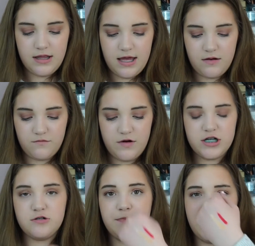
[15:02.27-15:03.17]
like
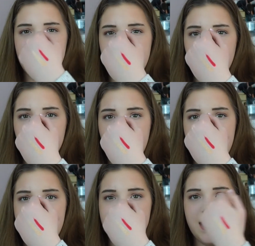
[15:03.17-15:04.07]
rich pinky
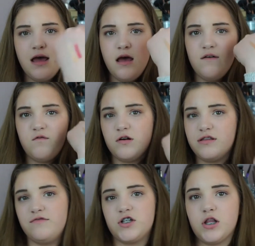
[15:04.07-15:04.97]
red, 4th
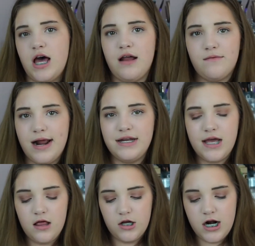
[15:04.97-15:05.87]
of July red
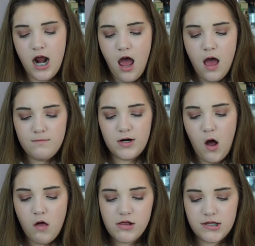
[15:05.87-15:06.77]
color, but
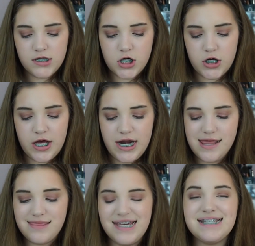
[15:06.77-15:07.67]
all of these are
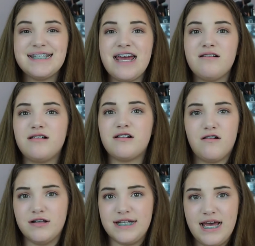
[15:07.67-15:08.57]
good. These stay on
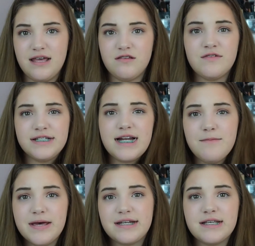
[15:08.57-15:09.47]
all day. The reason I
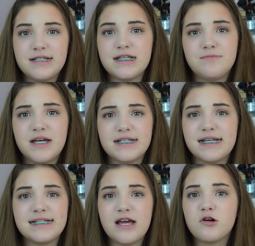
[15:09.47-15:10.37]
picked this is because
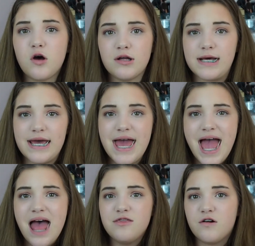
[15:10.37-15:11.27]
they stay on all day.
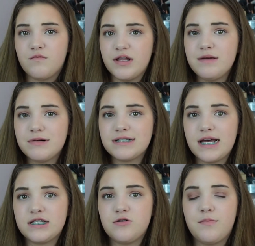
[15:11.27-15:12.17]
They're really
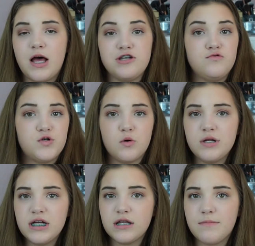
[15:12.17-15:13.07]
precise to apply. You don't
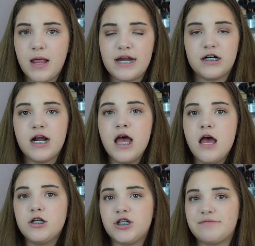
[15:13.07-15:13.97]
need a lip liner.
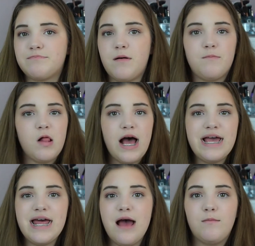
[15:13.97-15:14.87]
Just apply
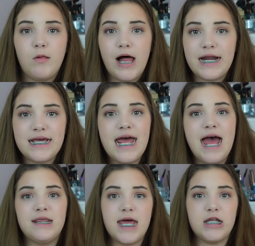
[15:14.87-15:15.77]
it, blot it,
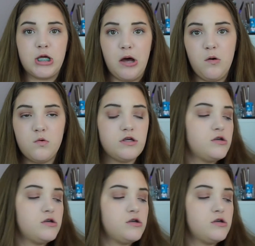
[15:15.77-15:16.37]
and then go.